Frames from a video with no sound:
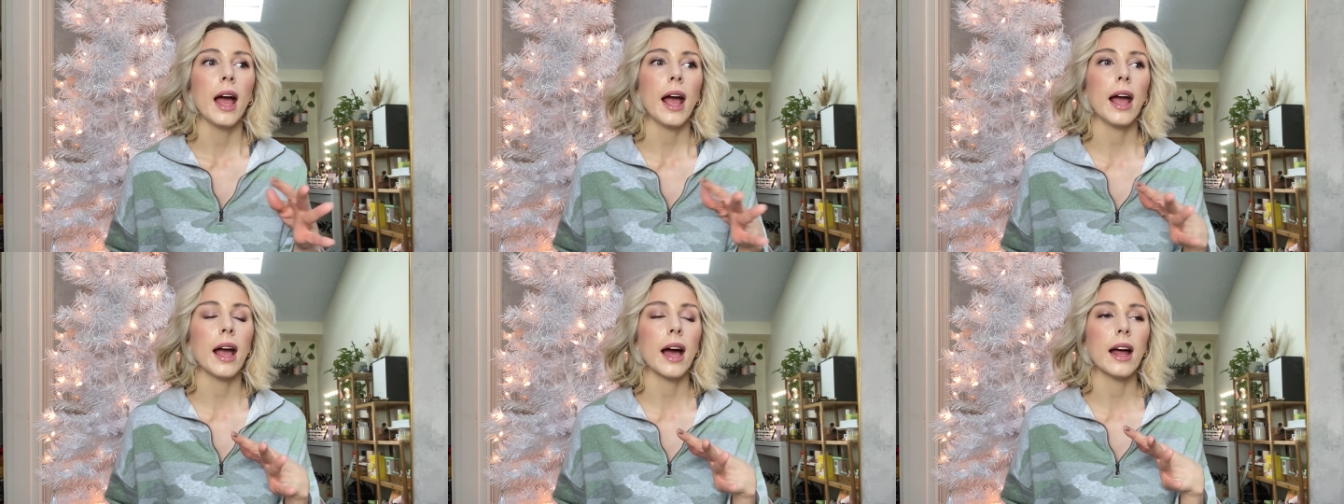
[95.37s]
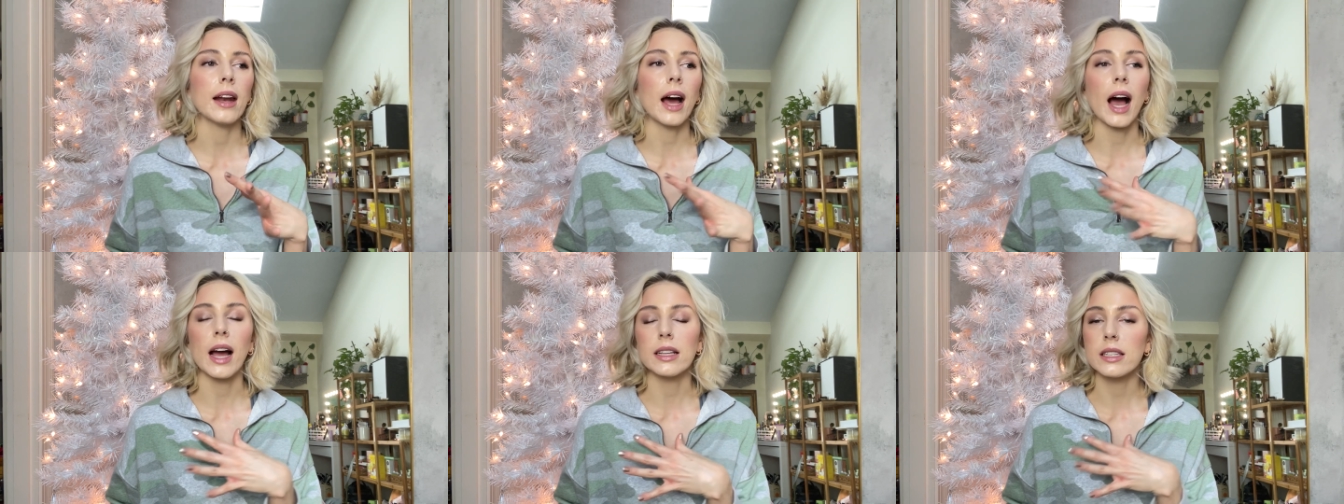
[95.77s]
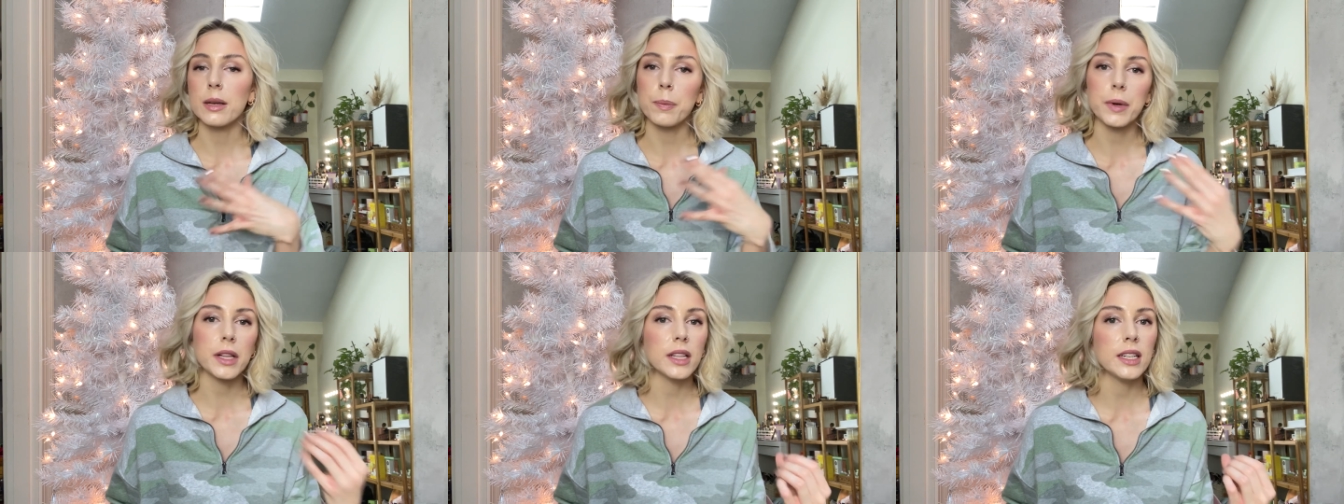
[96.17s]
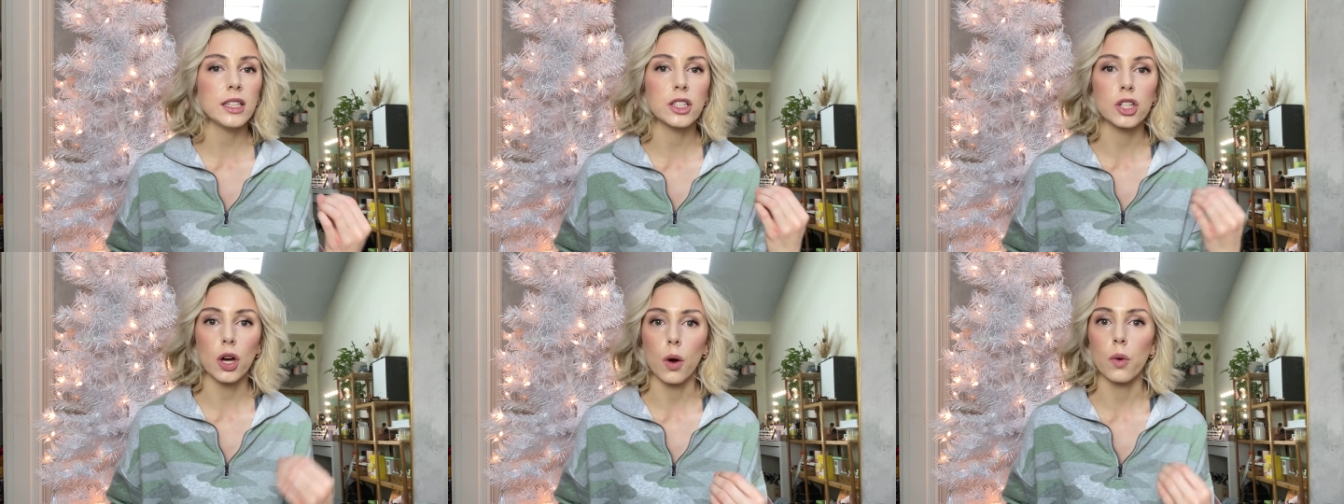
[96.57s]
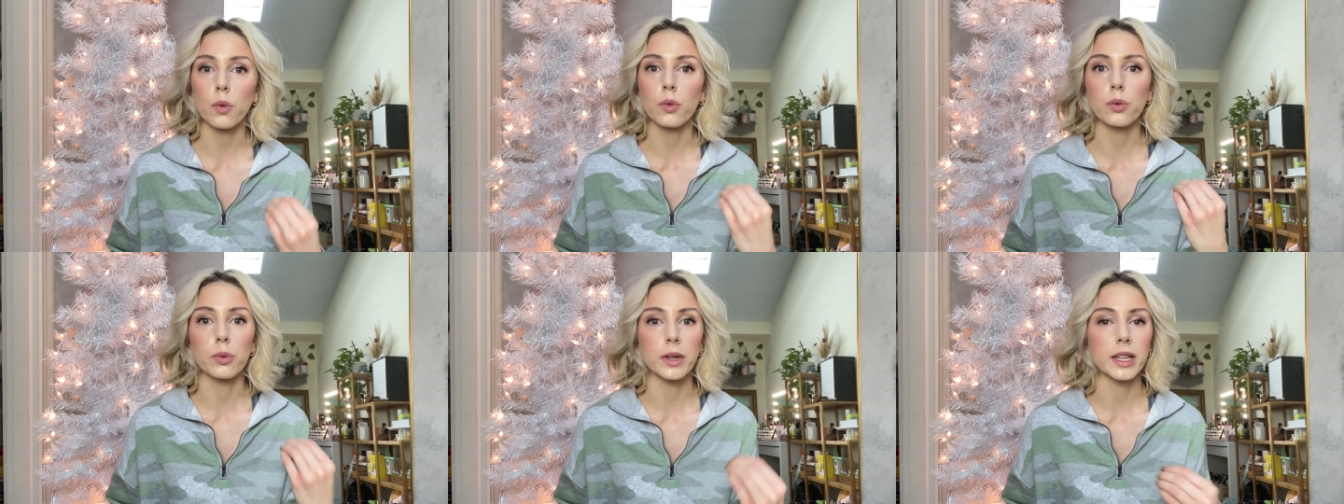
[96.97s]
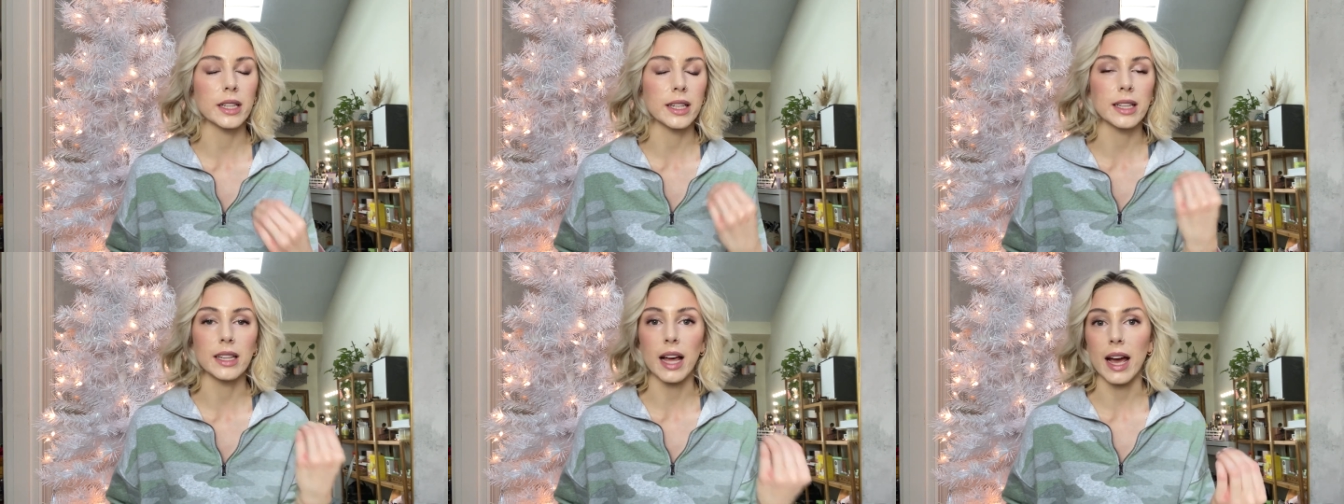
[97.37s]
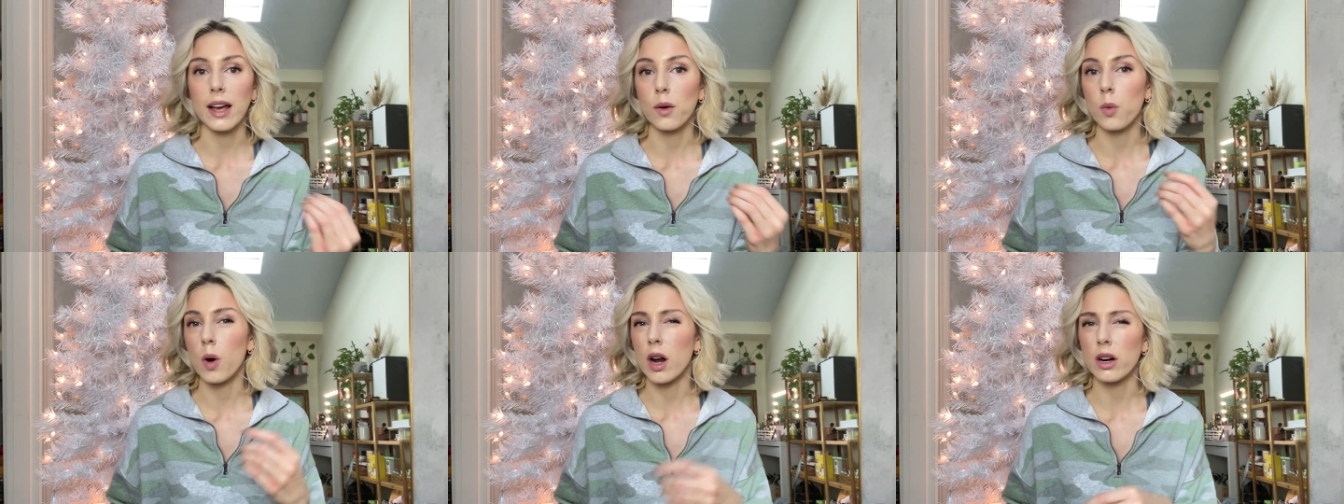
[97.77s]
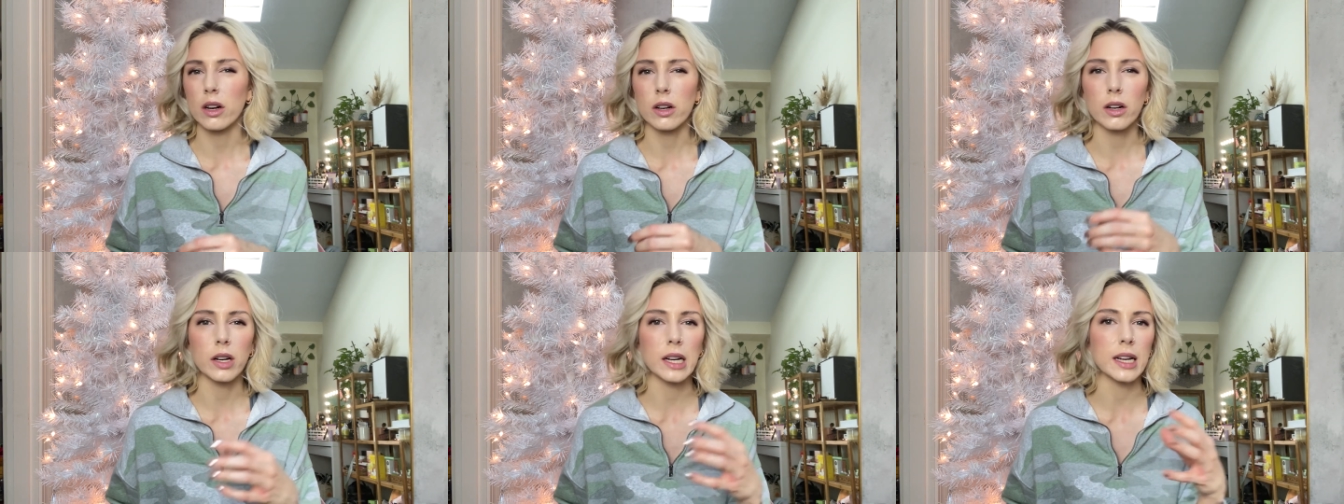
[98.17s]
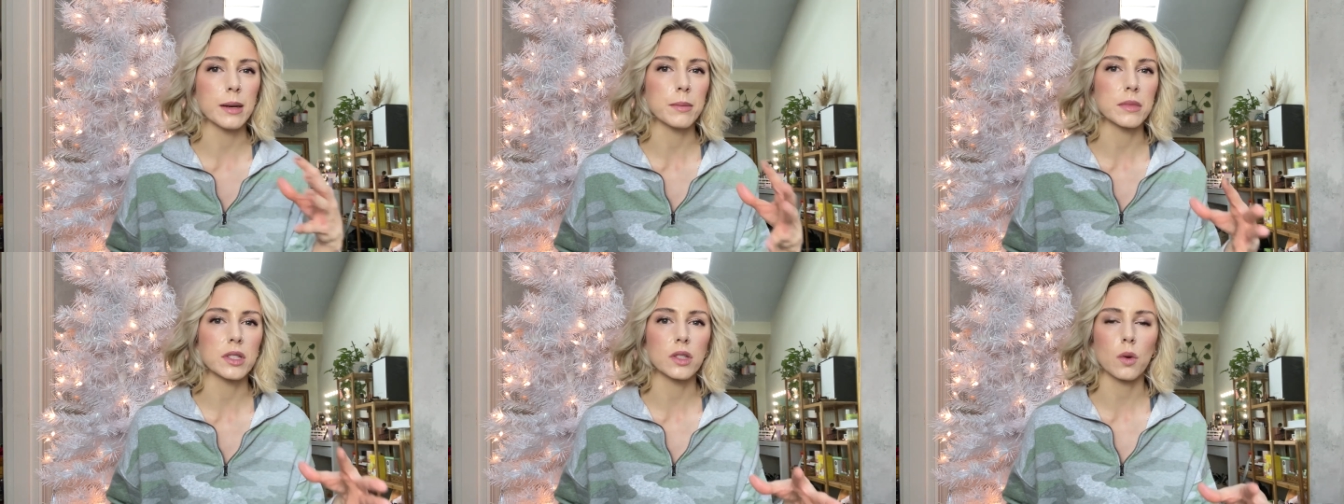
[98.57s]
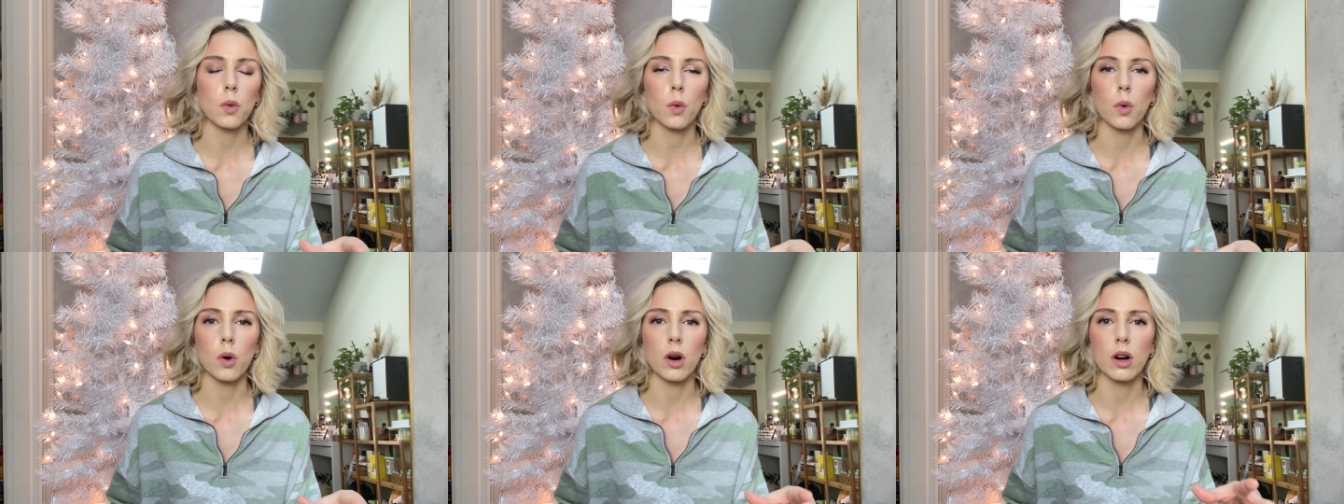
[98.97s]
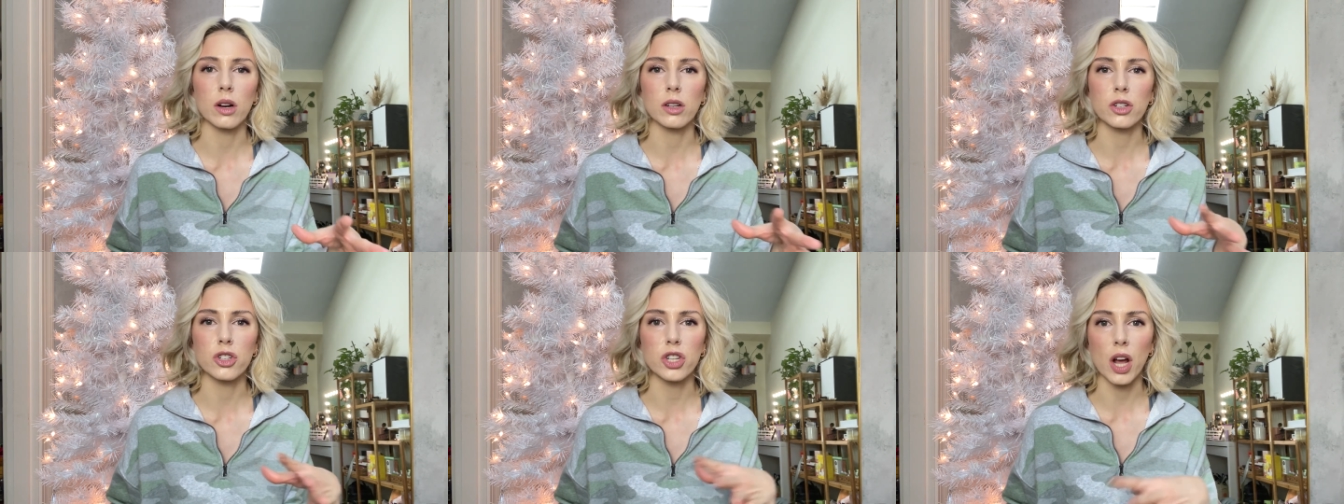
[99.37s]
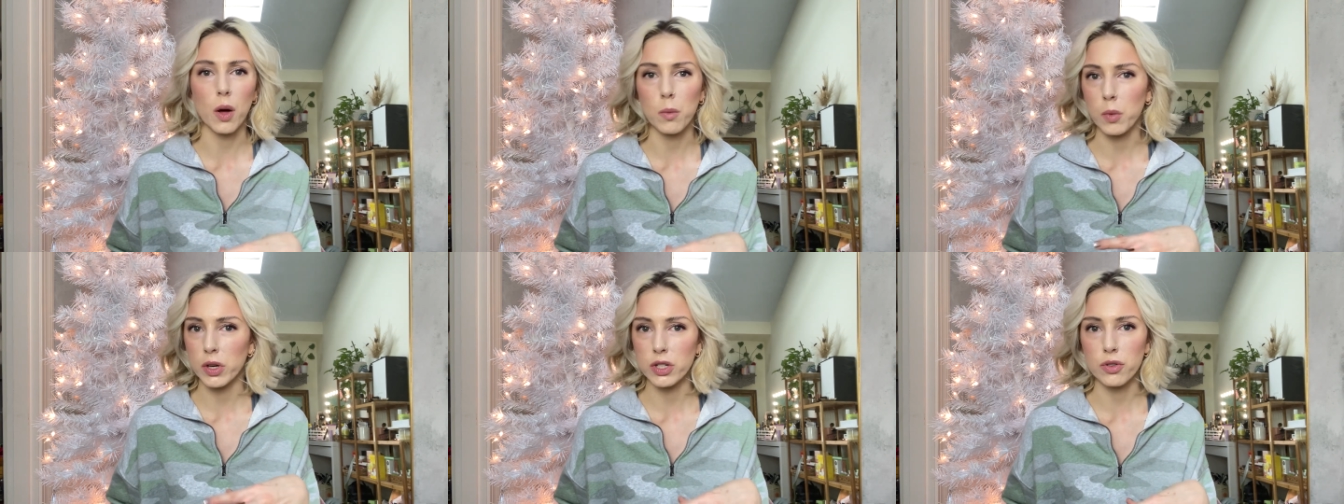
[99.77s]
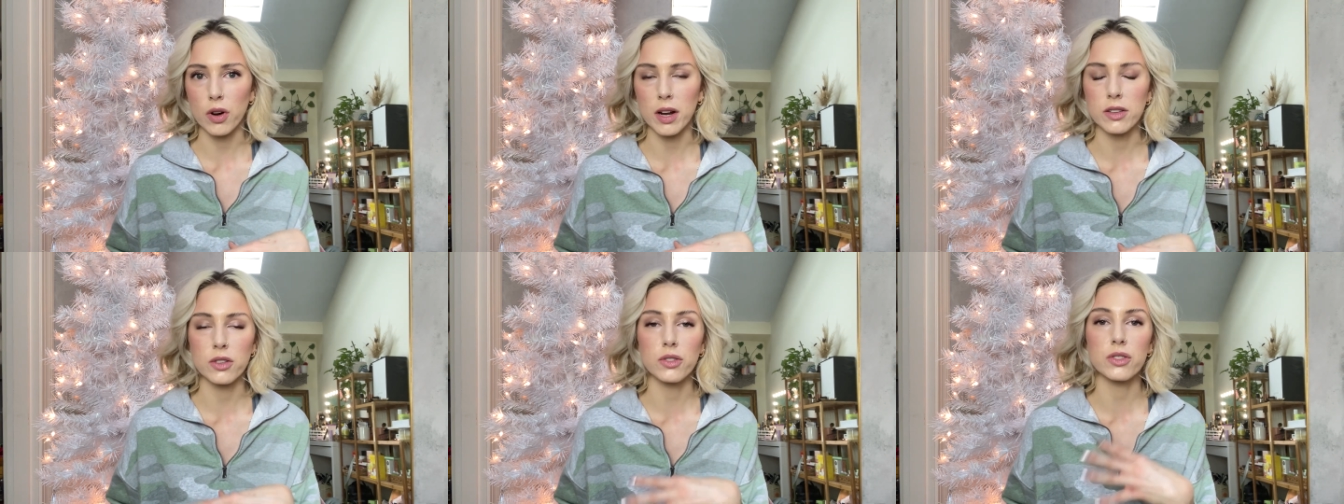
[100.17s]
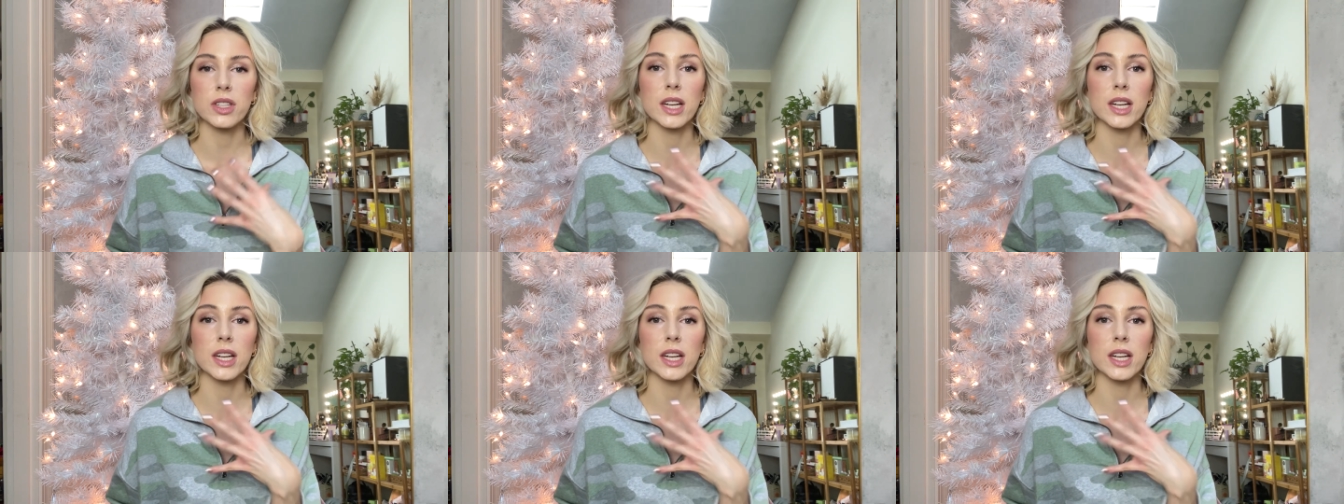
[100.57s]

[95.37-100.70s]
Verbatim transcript: and I typically don't really like water creams or gel moisturizers.